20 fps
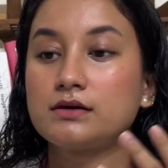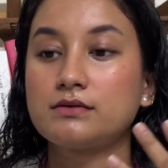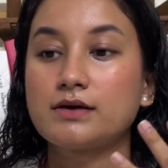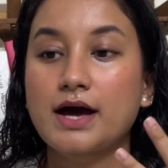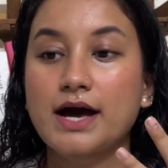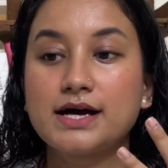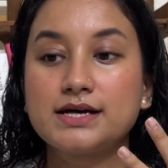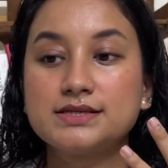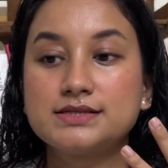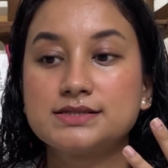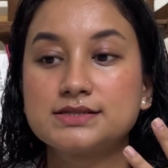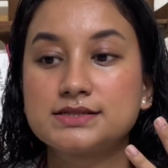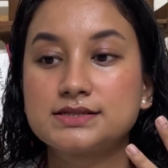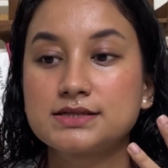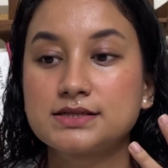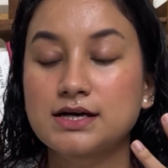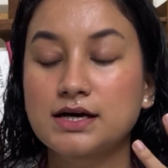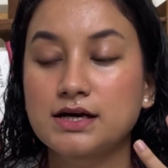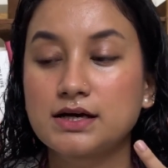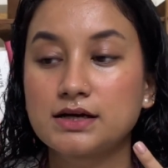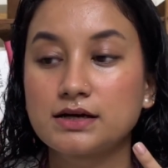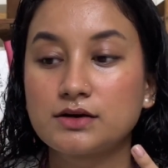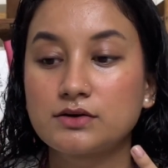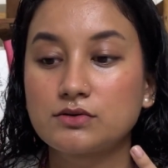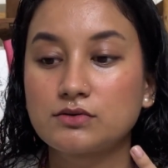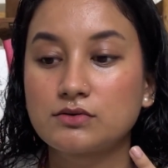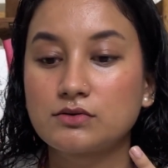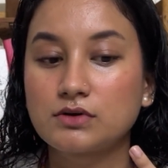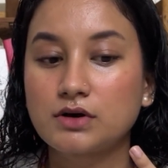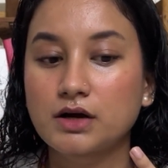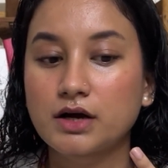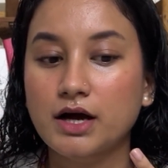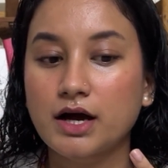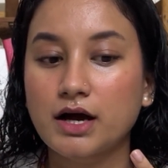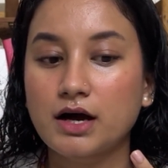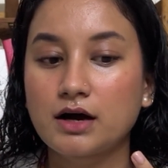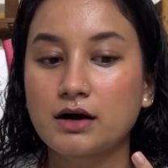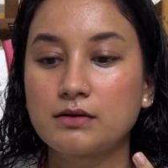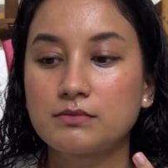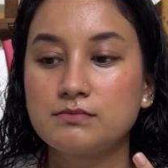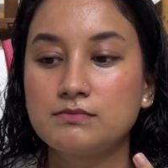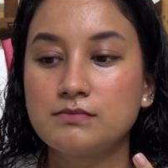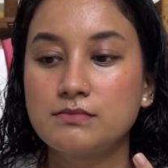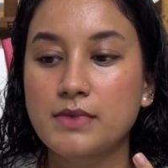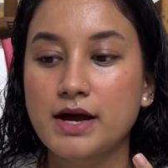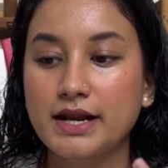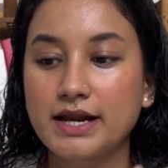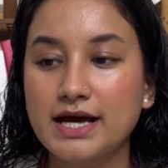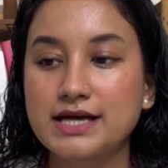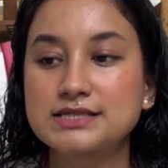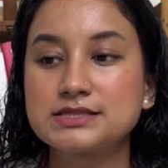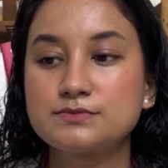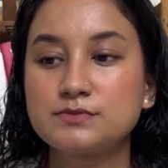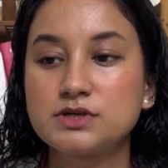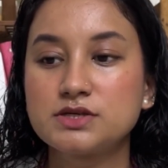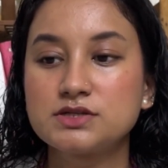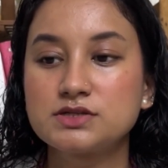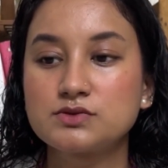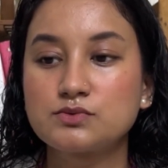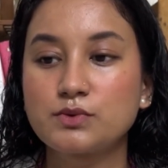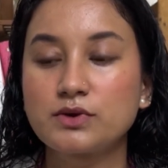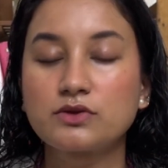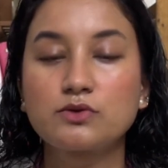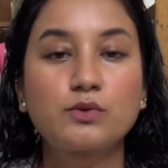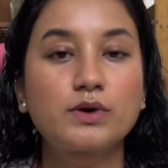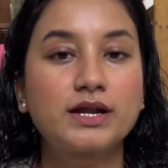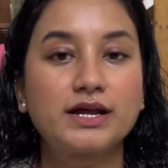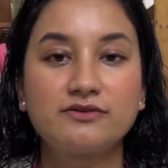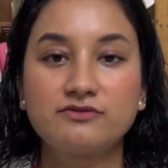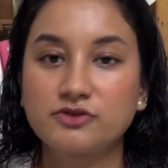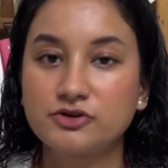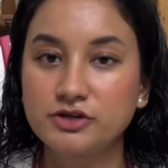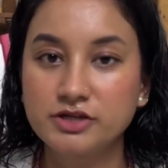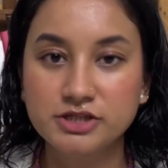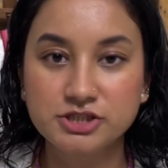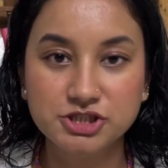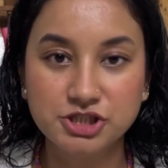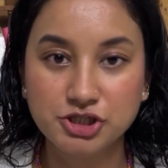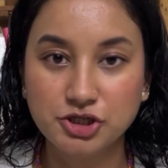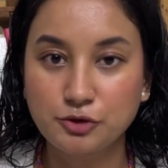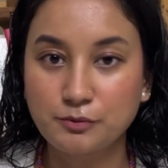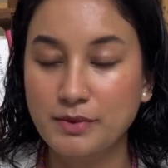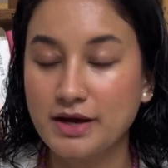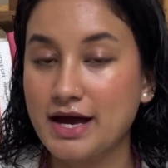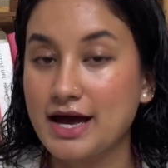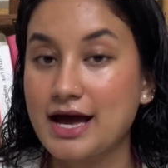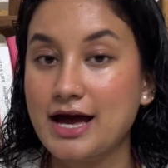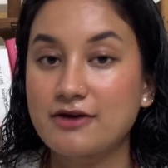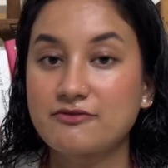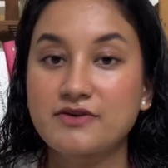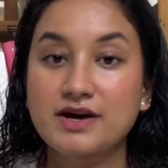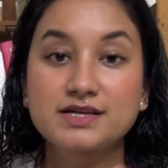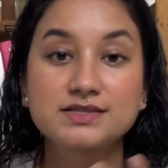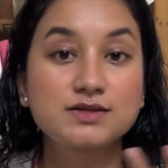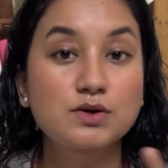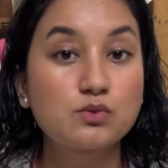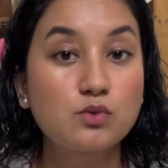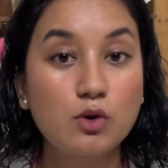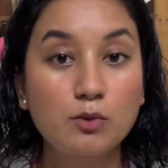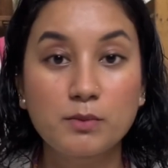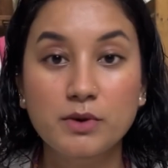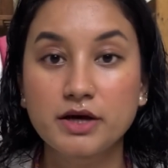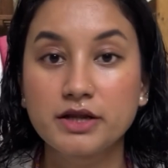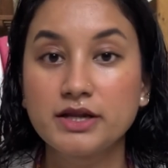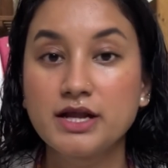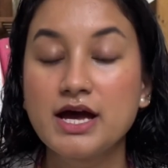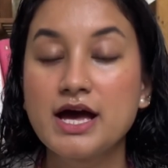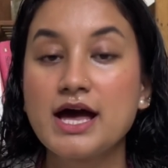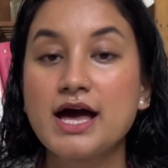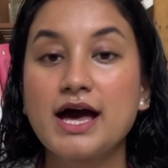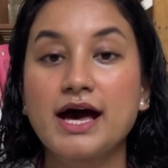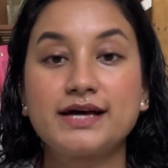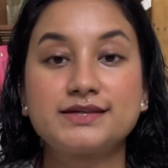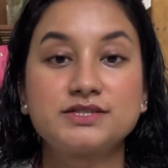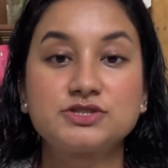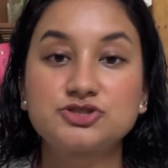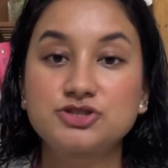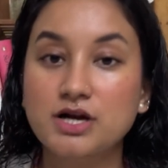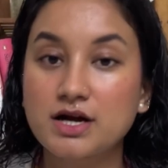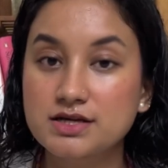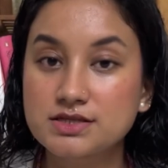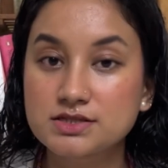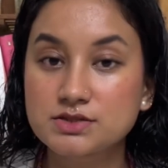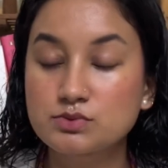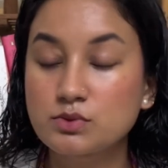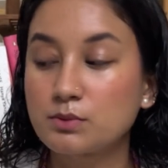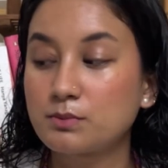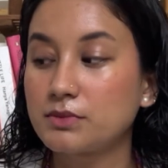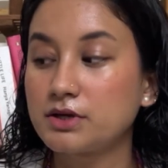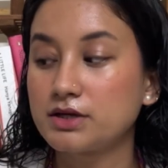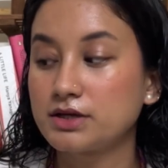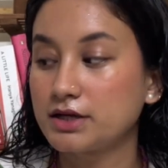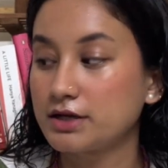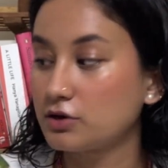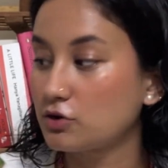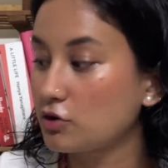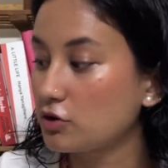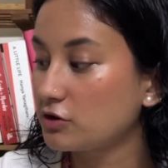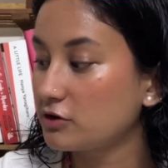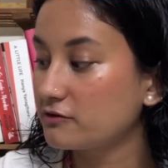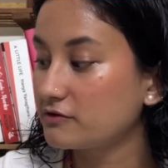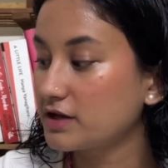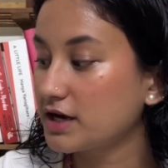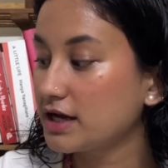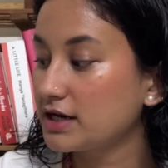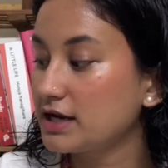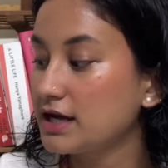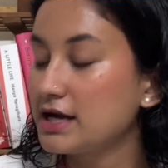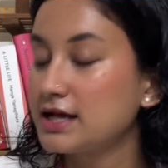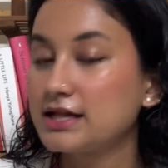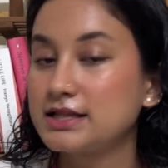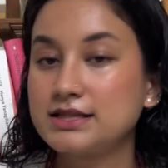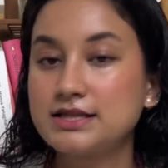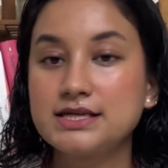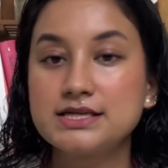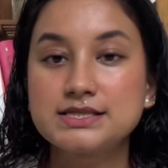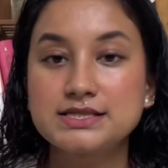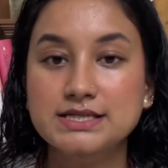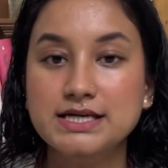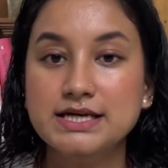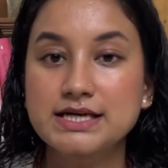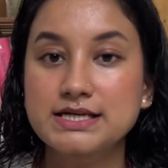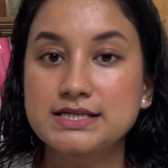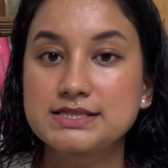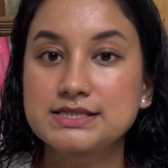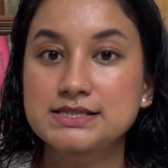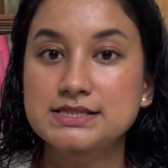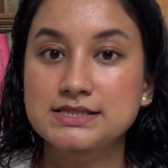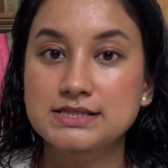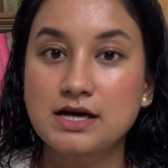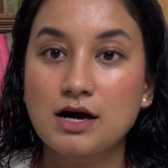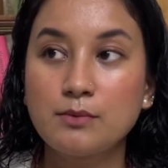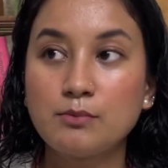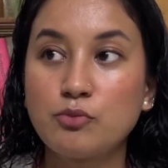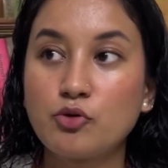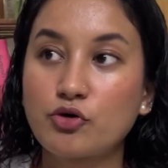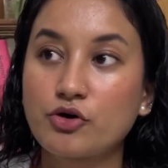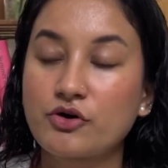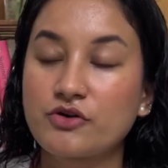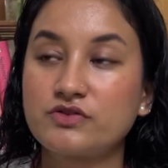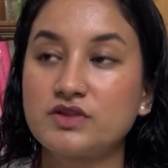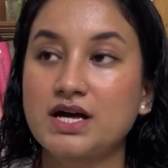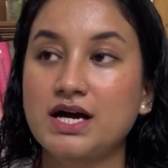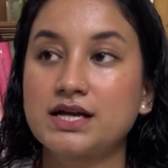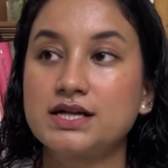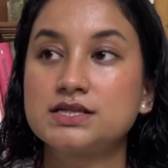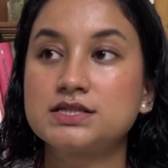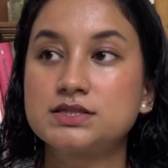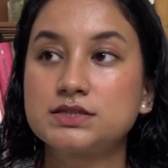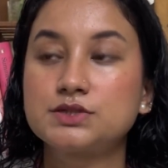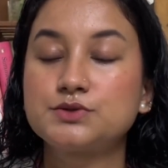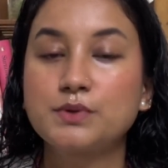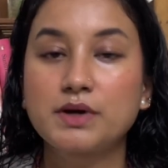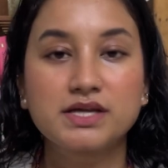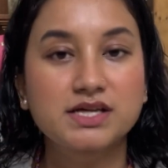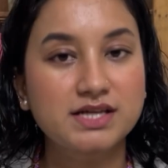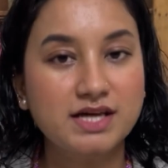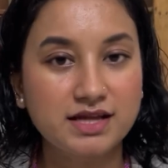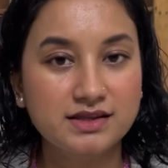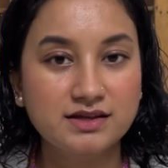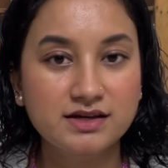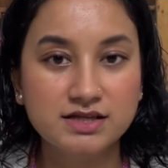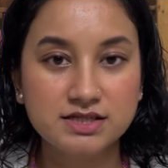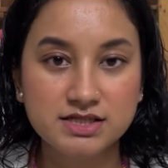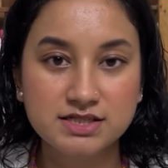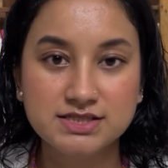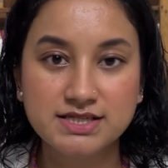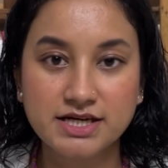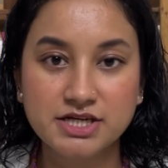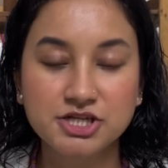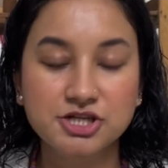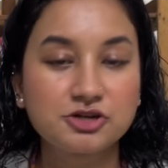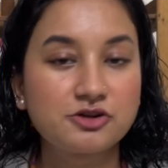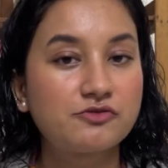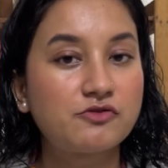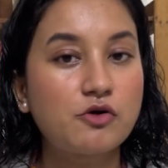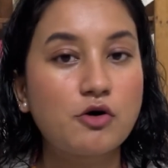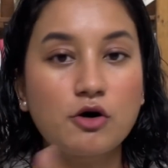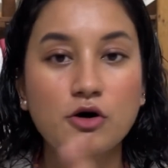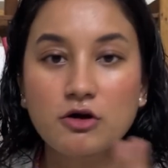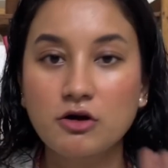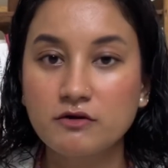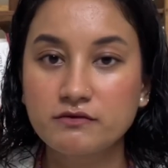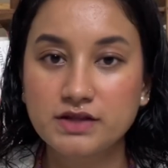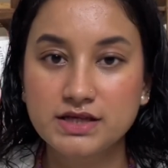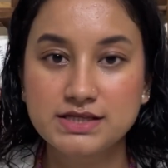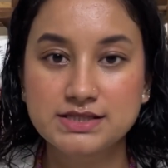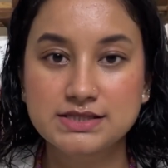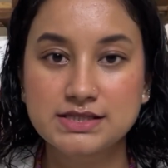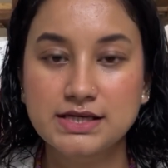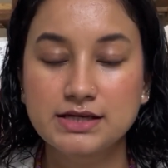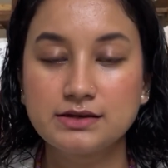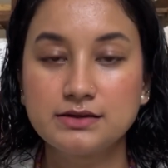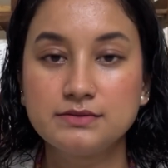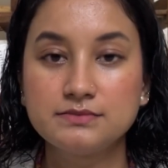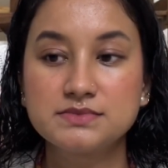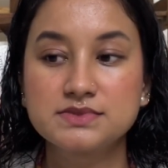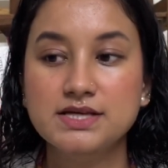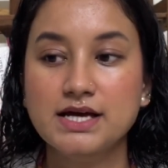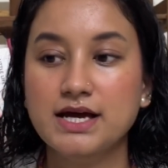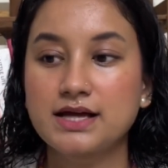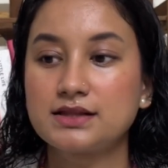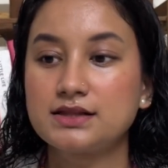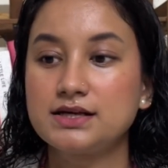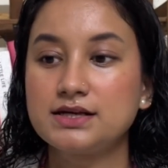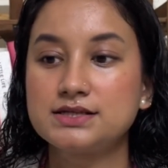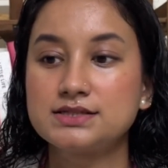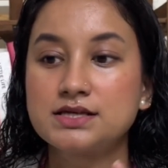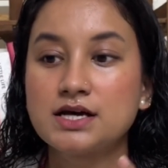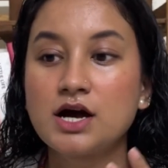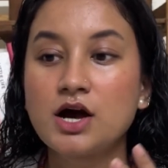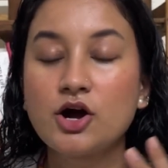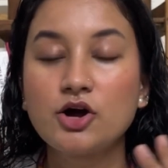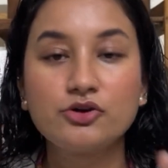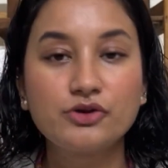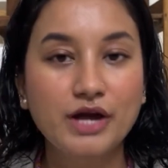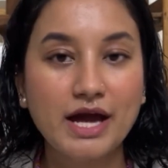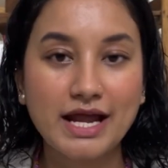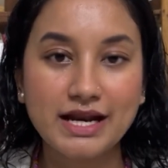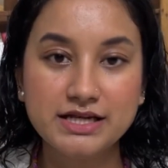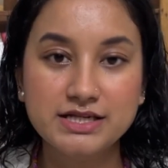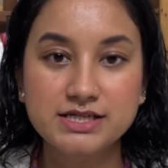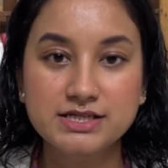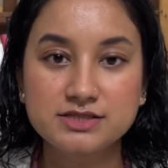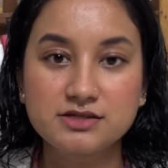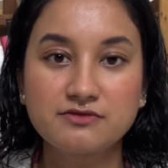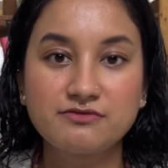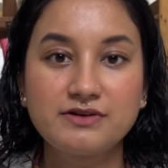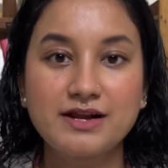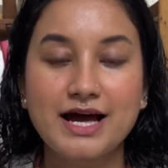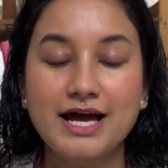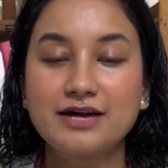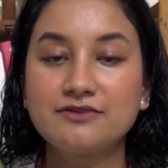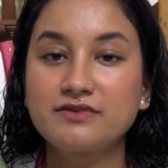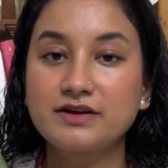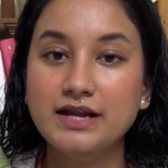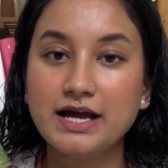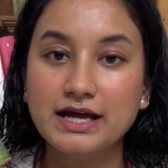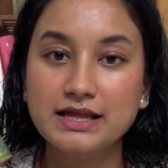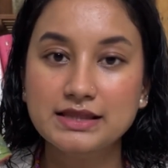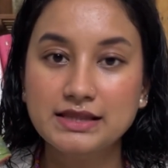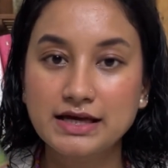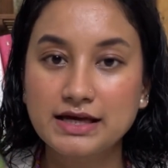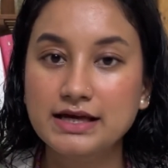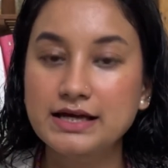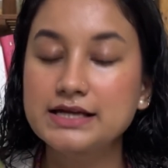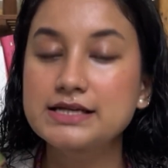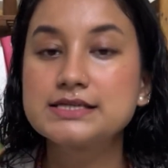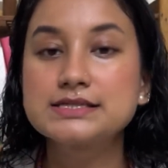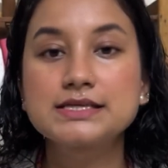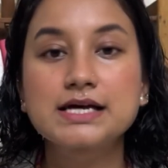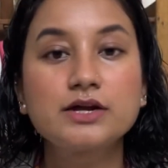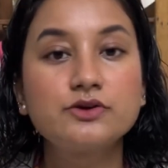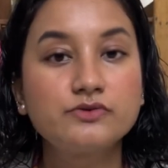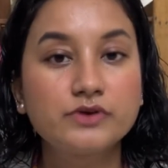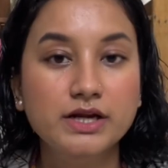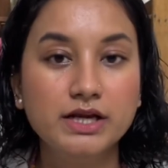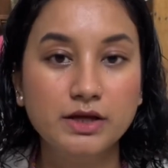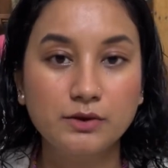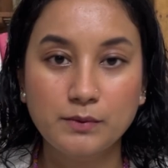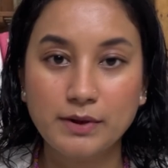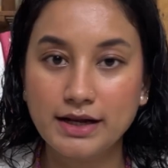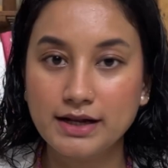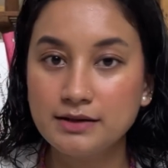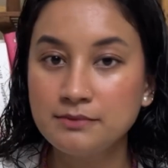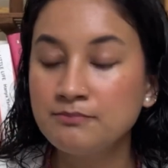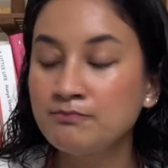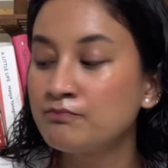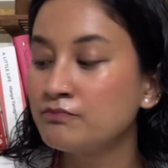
as an Assamese with whatever religion you may have, as a woman, as a trans woman, and all of that. This is a book that is situated at the intersection of all of these themes and these realities of life, and I think it is done really well.